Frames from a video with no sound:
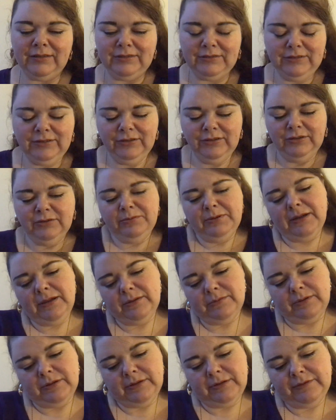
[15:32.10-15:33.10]
So,
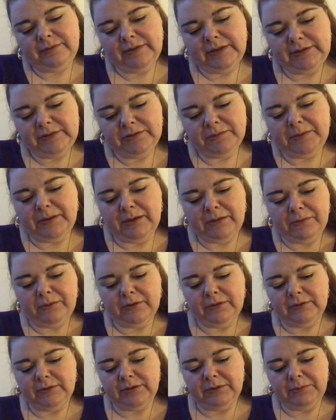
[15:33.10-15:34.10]
pile one, advice of pile
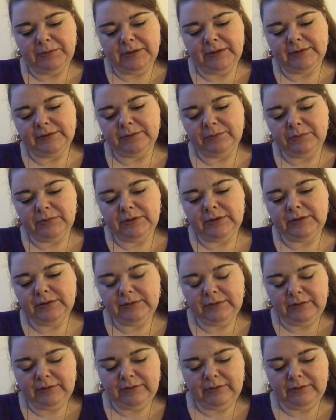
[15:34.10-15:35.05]
one and their person, please.